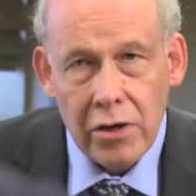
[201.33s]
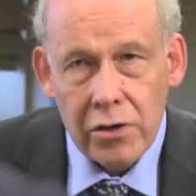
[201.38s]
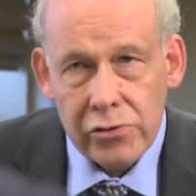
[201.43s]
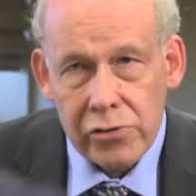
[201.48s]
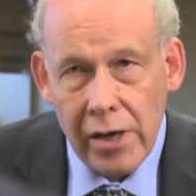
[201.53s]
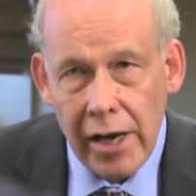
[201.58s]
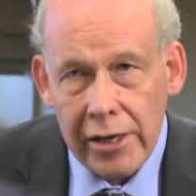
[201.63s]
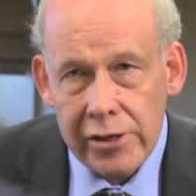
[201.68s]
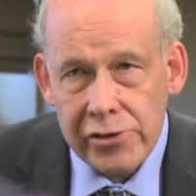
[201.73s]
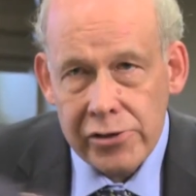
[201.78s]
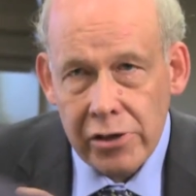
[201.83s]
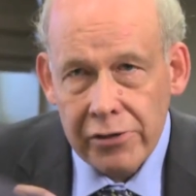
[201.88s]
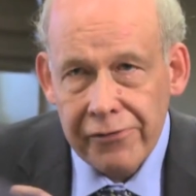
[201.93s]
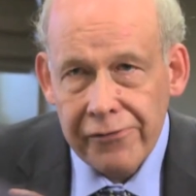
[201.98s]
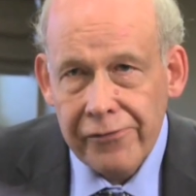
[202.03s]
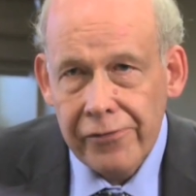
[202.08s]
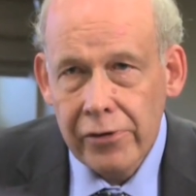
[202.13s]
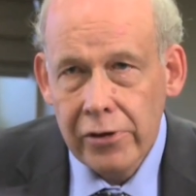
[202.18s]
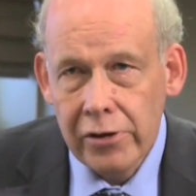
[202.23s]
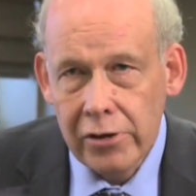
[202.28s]
So how does a
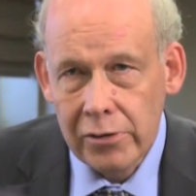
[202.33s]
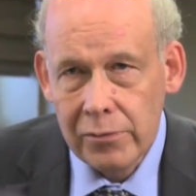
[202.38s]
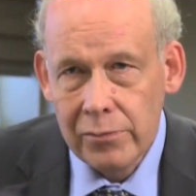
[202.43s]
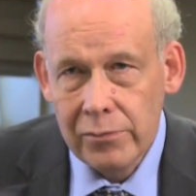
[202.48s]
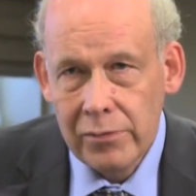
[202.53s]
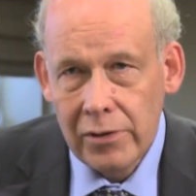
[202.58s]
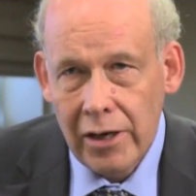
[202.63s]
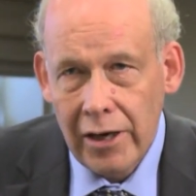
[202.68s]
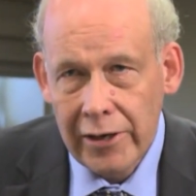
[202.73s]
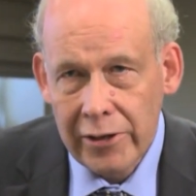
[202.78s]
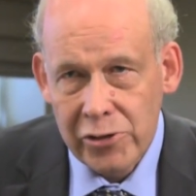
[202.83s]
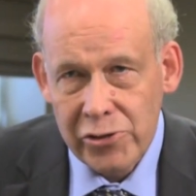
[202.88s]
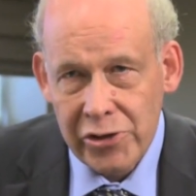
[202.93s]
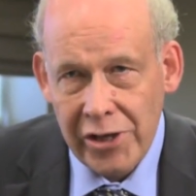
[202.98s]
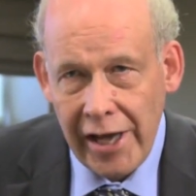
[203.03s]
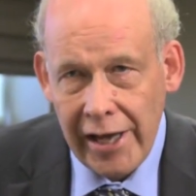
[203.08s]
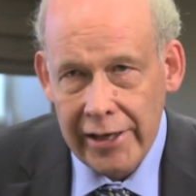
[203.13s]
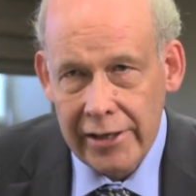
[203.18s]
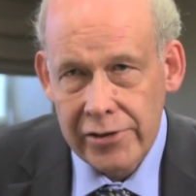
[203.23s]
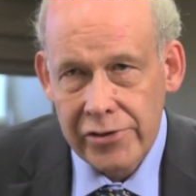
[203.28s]
firm
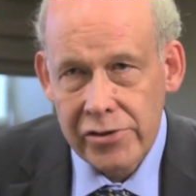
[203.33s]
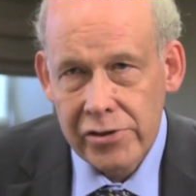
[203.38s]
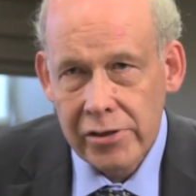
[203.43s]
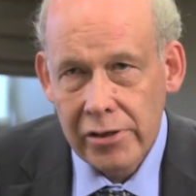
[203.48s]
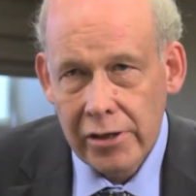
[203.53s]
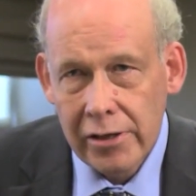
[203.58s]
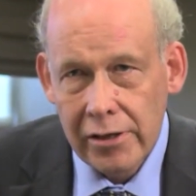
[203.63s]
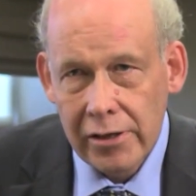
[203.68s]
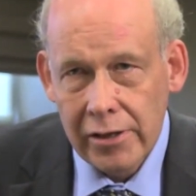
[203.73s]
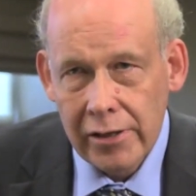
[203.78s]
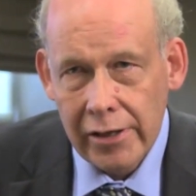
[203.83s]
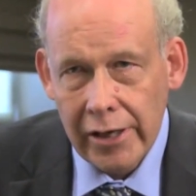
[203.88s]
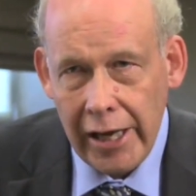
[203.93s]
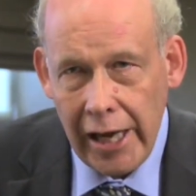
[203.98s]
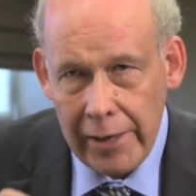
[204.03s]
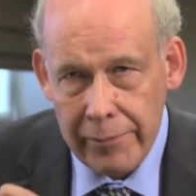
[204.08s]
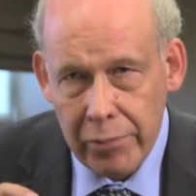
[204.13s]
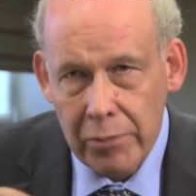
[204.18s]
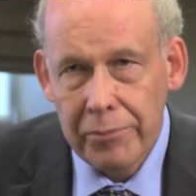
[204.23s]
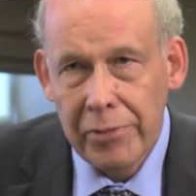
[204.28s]
understand its
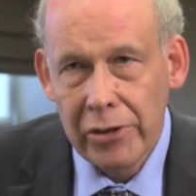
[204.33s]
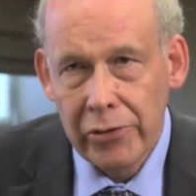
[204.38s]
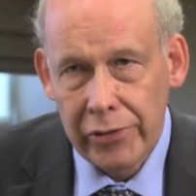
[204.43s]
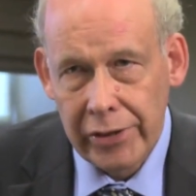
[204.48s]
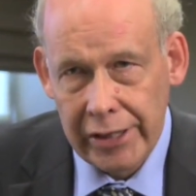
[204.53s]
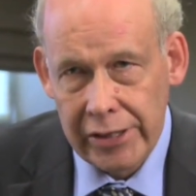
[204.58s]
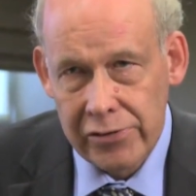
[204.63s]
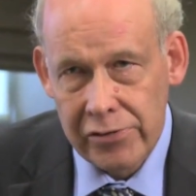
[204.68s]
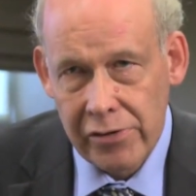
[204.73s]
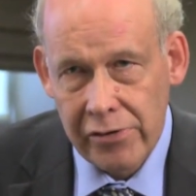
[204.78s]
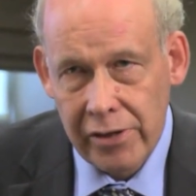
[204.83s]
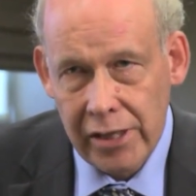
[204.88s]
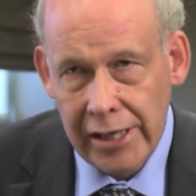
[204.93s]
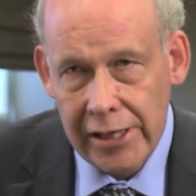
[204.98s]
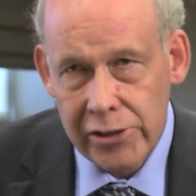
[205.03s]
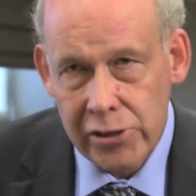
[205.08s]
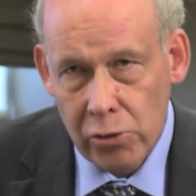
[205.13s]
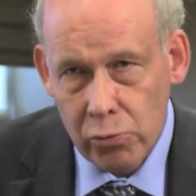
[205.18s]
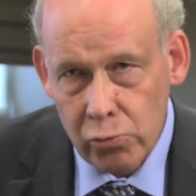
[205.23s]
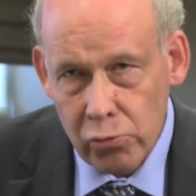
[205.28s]
capabilities, the
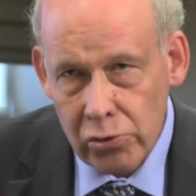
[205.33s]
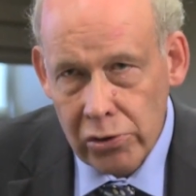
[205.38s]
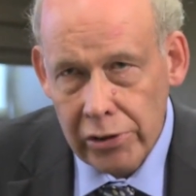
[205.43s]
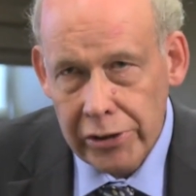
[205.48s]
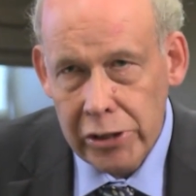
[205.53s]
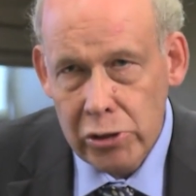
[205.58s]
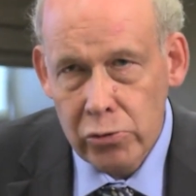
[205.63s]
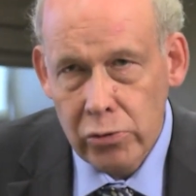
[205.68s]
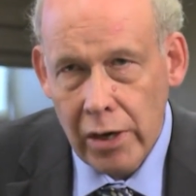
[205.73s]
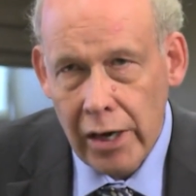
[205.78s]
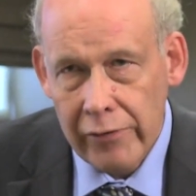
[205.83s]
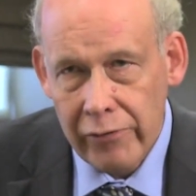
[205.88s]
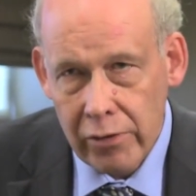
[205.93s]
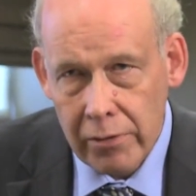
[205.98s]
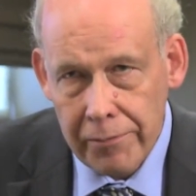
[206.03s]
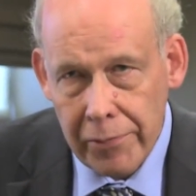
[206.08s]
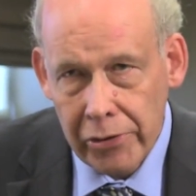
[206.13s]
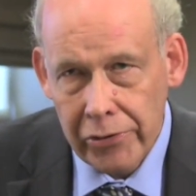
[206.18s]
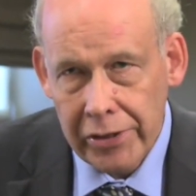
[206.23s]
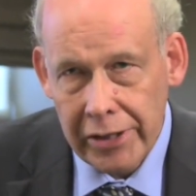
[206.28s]
things that really drive their
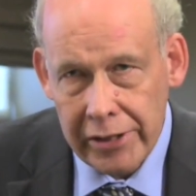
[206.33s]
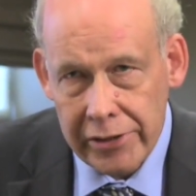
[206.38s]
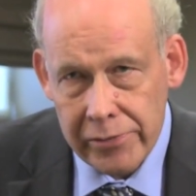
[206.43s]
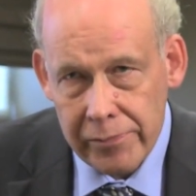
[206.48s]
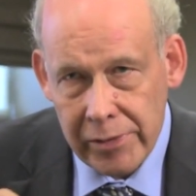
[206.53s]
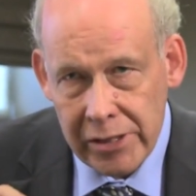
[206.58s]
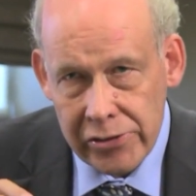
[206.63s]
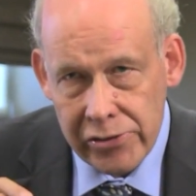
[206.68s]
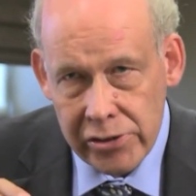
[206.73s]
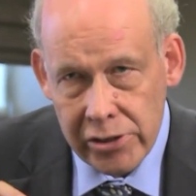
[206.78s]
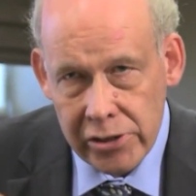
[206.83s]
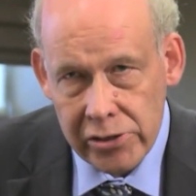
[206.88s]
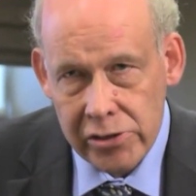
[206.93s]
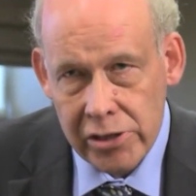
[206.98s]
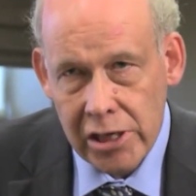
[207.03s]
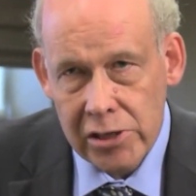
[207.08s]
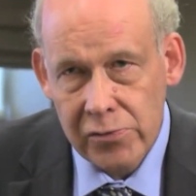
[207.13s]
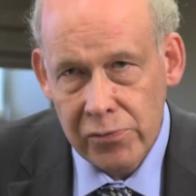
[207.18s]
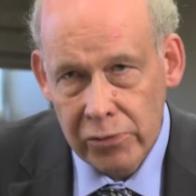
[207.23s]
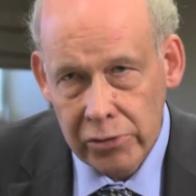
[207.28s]
ability to be
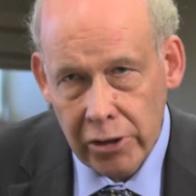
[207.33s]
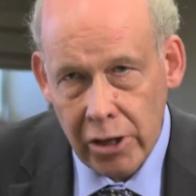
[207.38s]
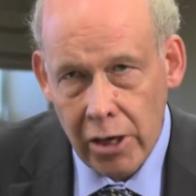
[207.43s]
successful in